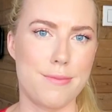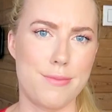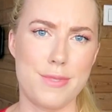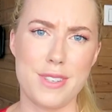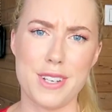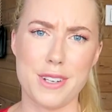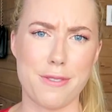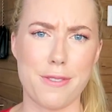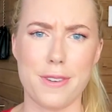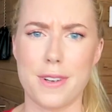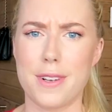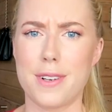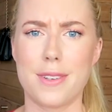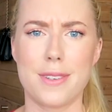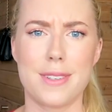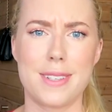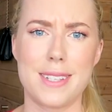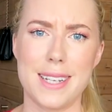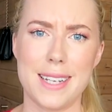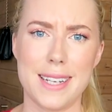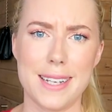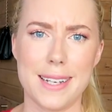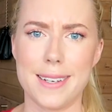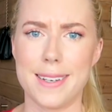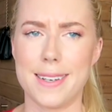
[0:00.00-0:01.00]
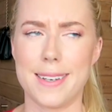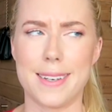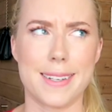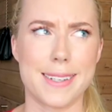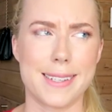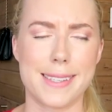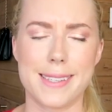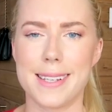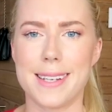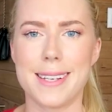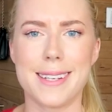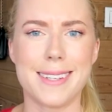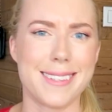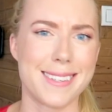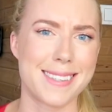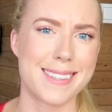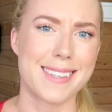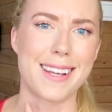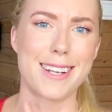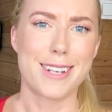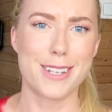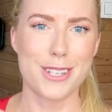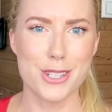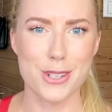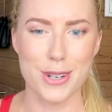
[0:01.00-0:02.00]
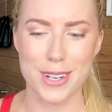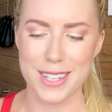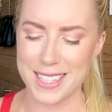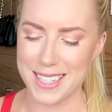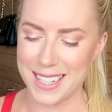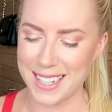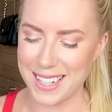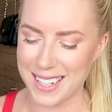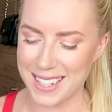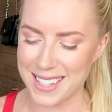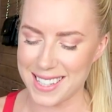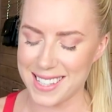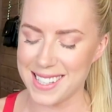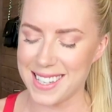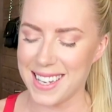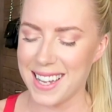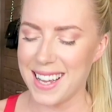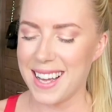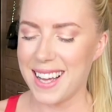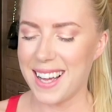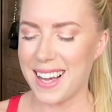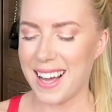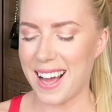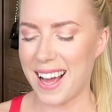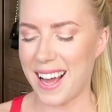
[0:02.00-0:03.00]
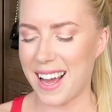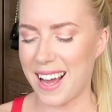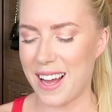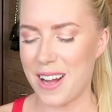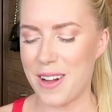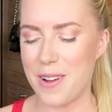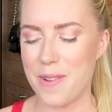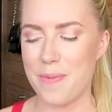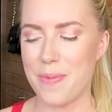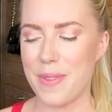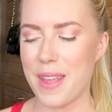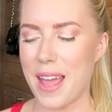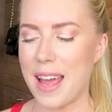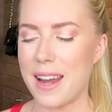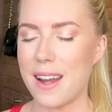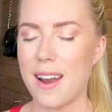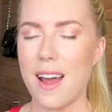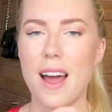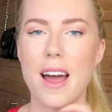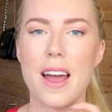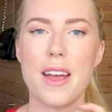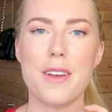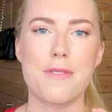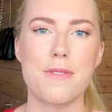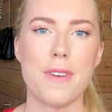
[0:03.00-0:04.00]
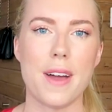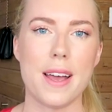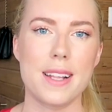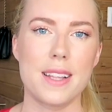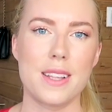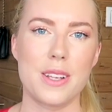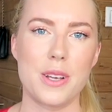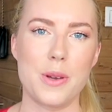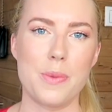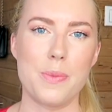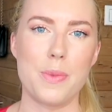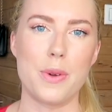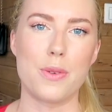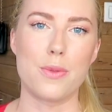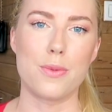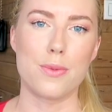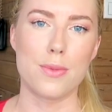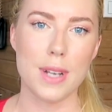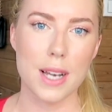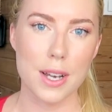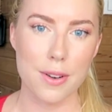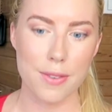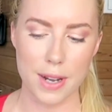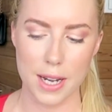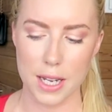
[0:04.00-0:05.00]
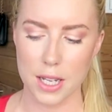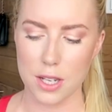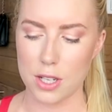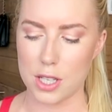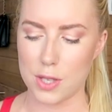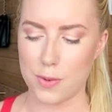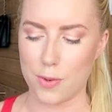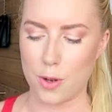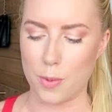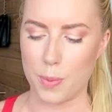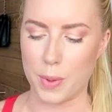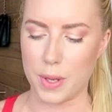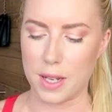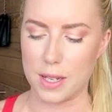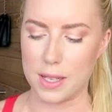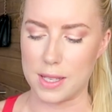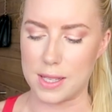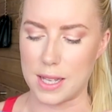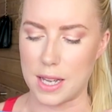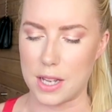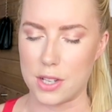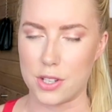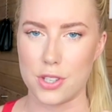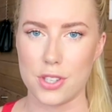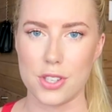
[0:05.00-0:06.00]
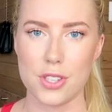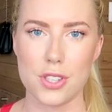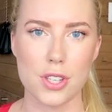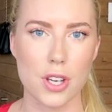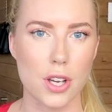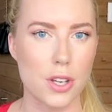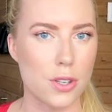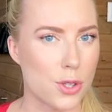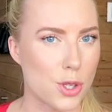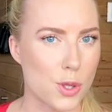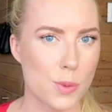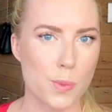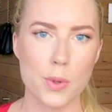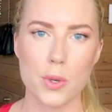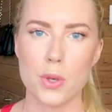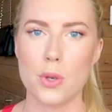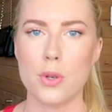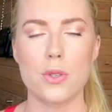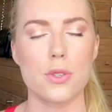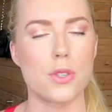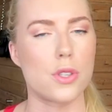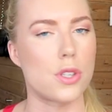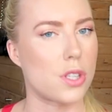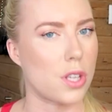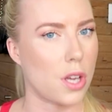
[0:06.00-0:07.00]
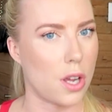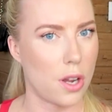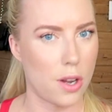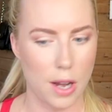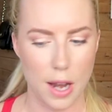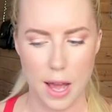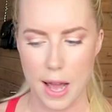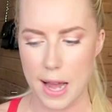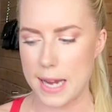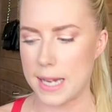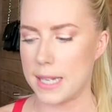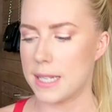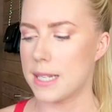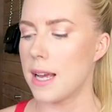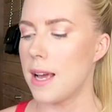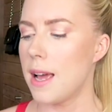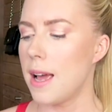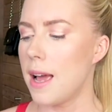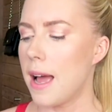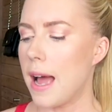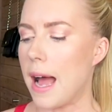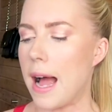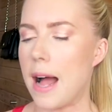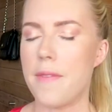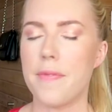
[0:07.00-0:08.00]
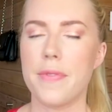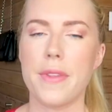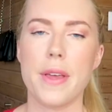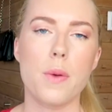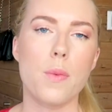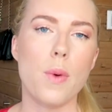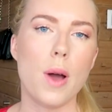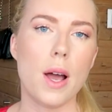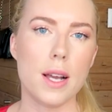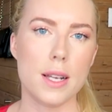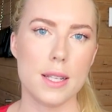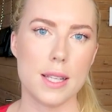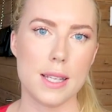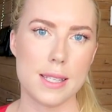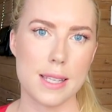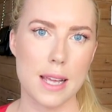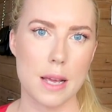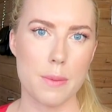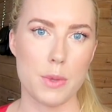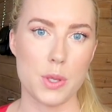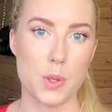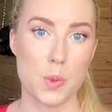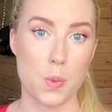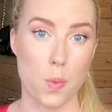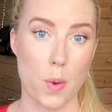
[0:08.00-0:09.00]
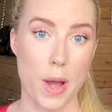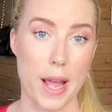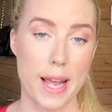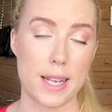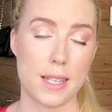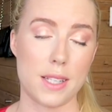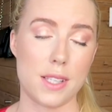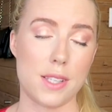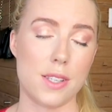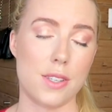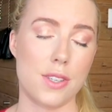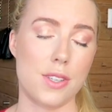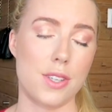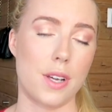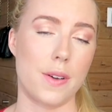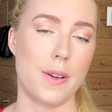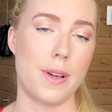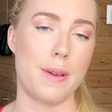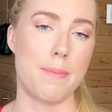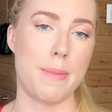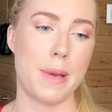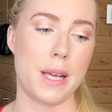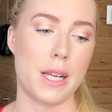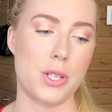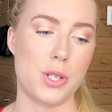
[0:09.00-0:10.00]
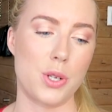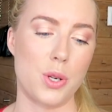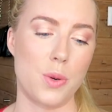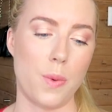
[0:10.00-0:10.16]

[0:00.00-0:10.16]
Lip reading: difficultynesses, like stretchiness, and I find them really useful because they're so small, so light, and they work the same as weights, so it makes